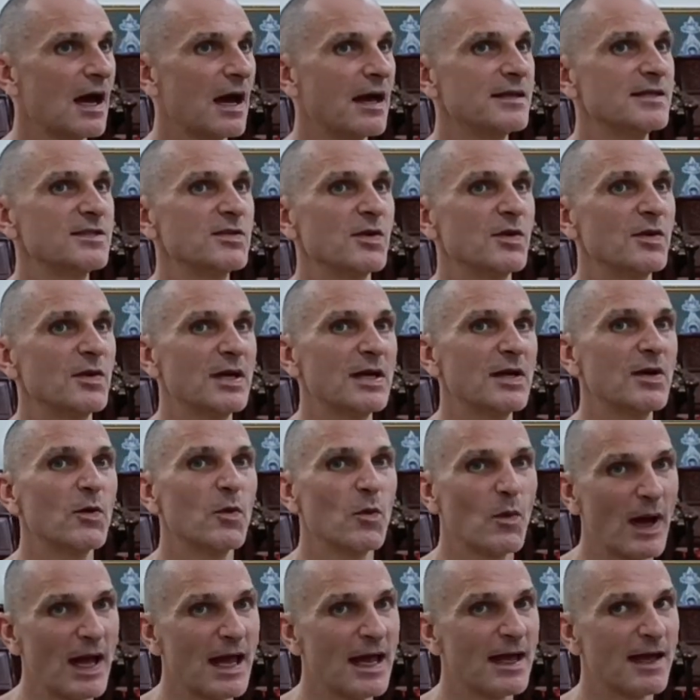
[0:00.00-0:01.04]
And so in a
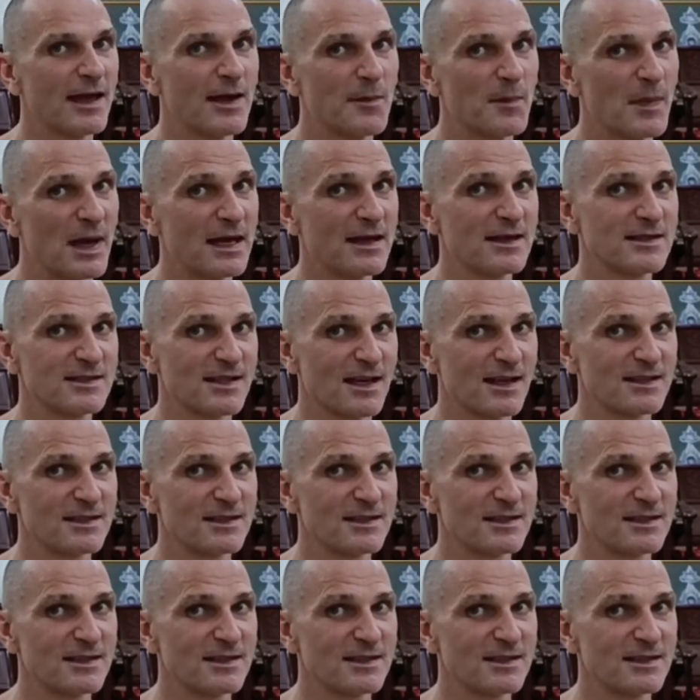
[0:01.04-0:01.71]
way it makes